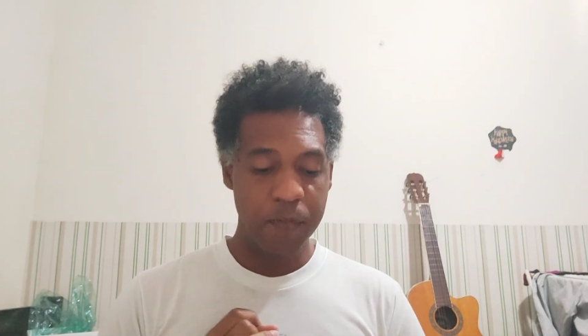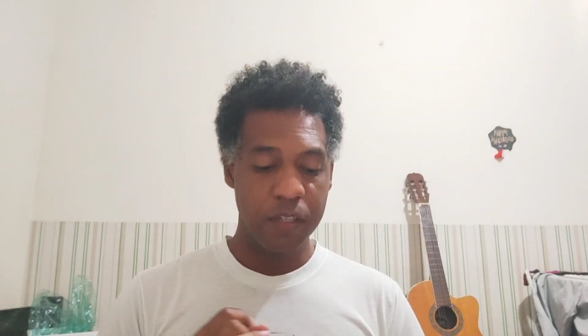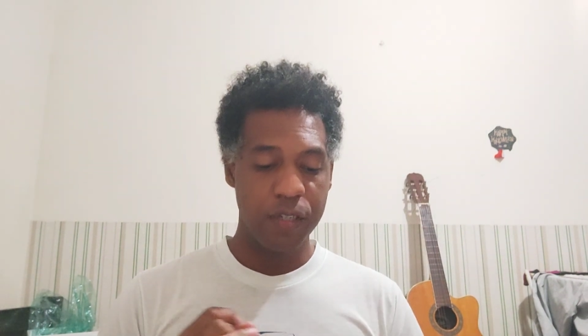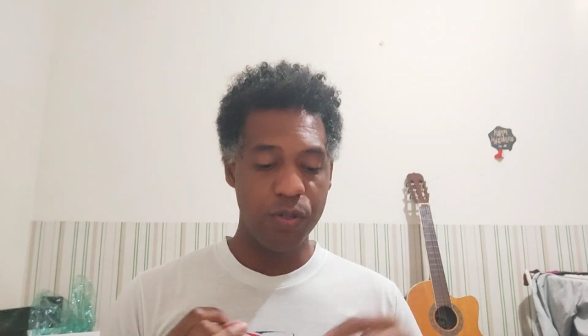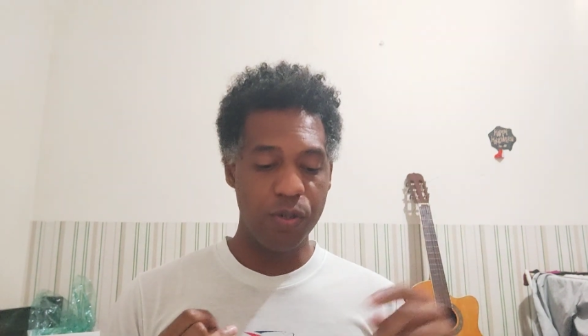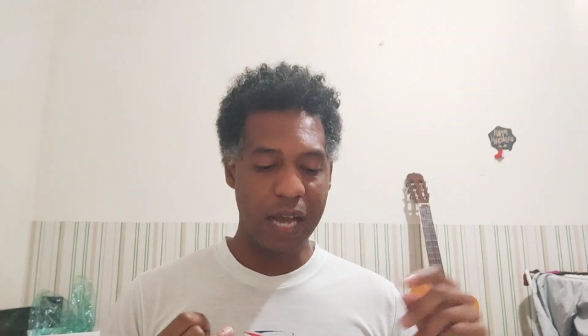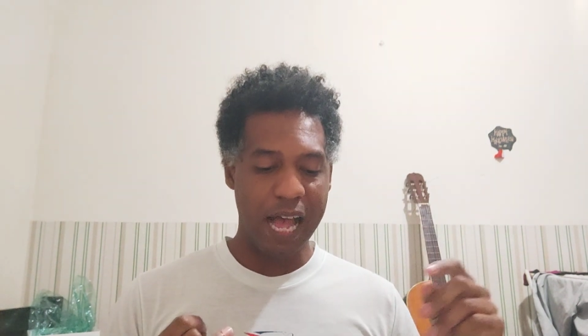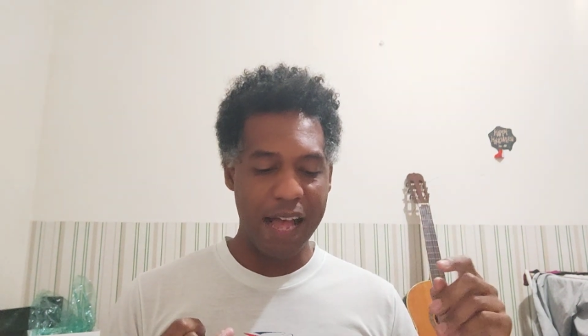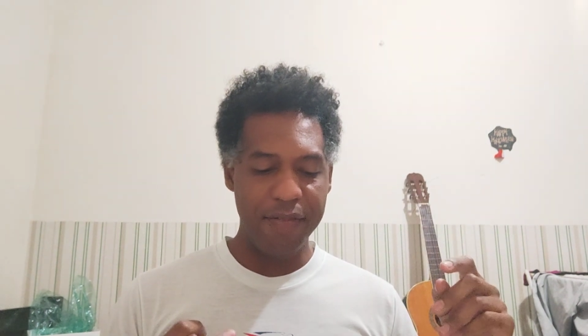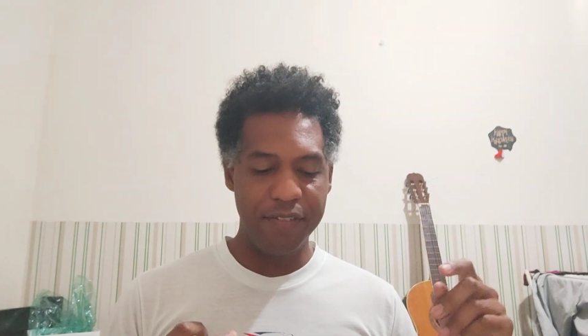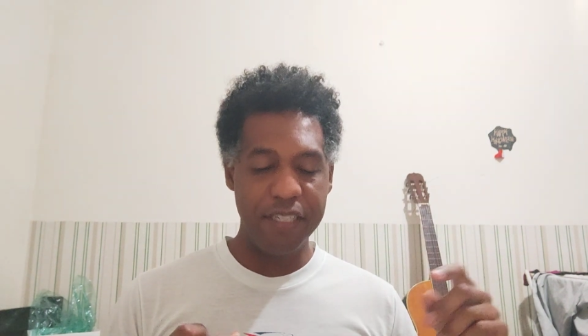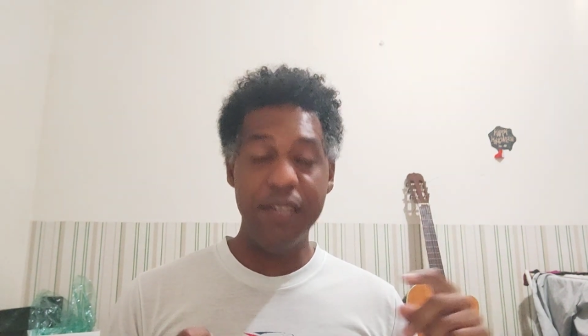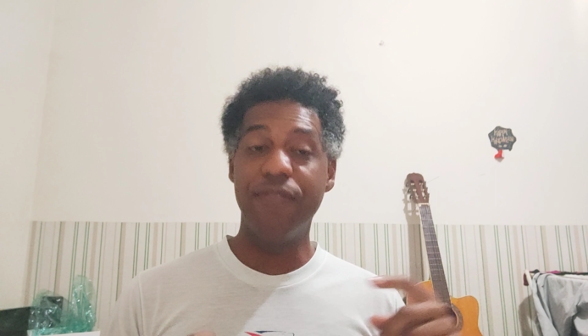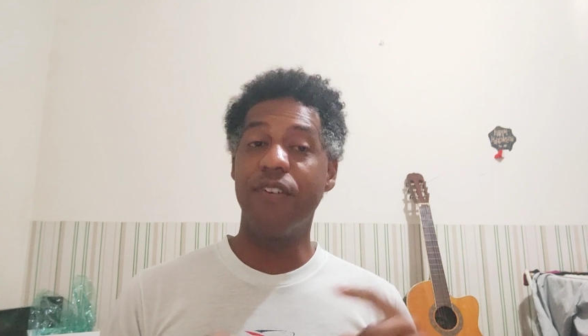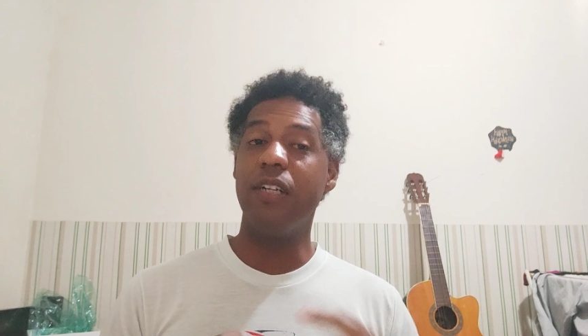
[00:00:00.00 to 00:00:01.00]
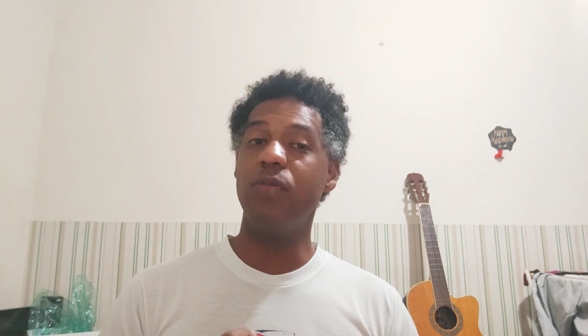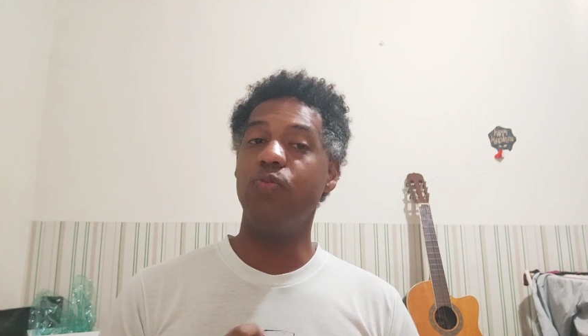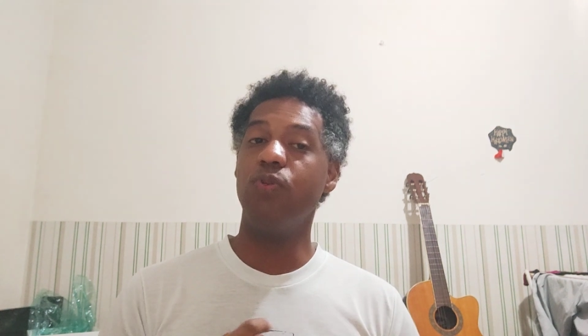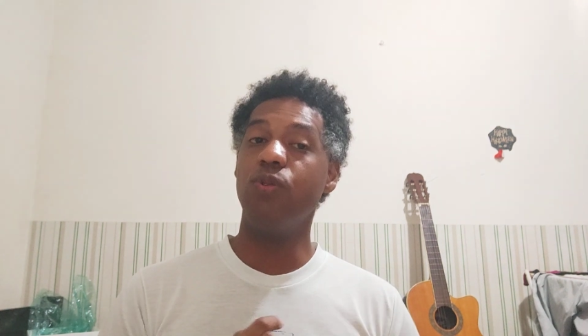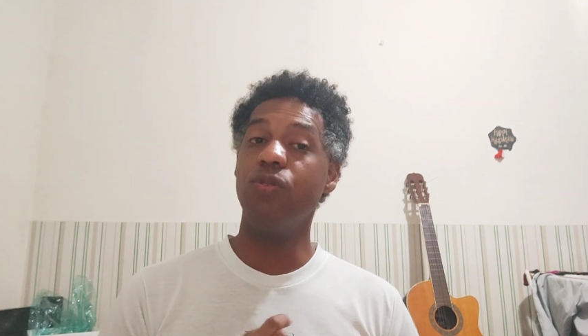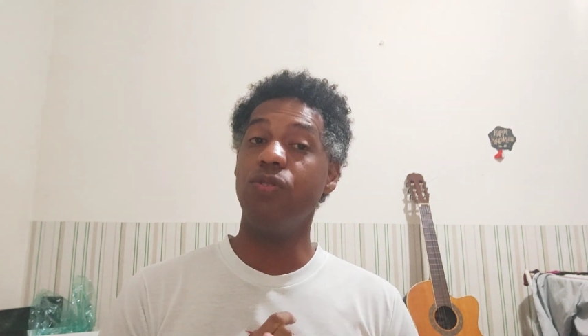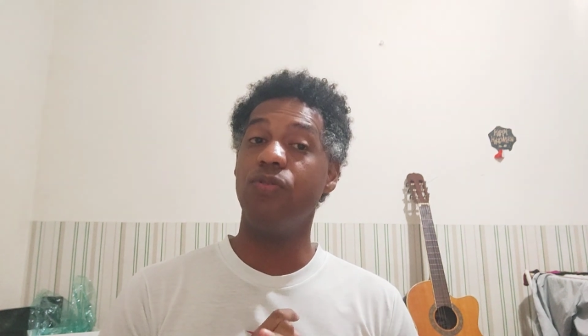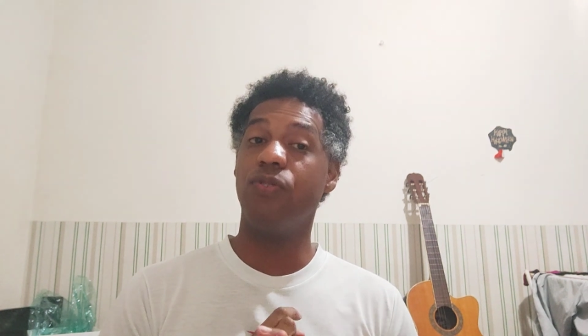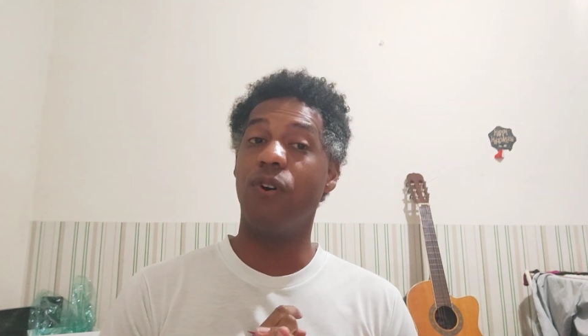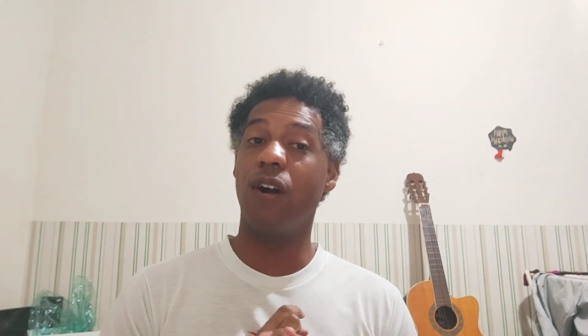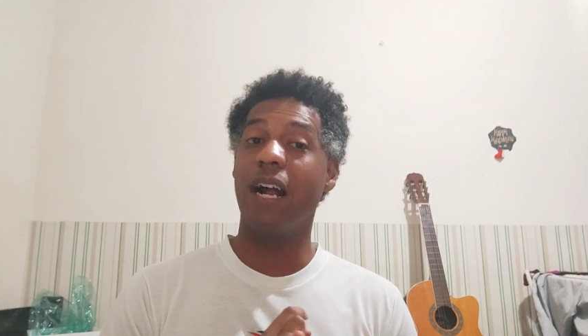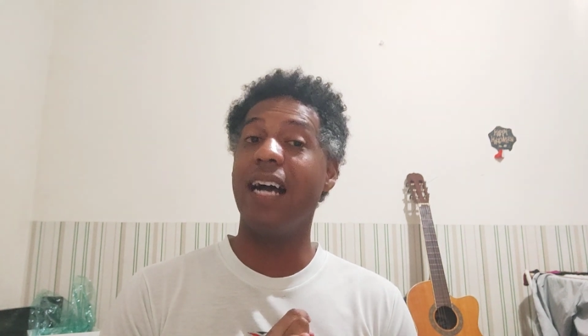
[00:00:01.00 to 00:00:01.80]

You have different rules for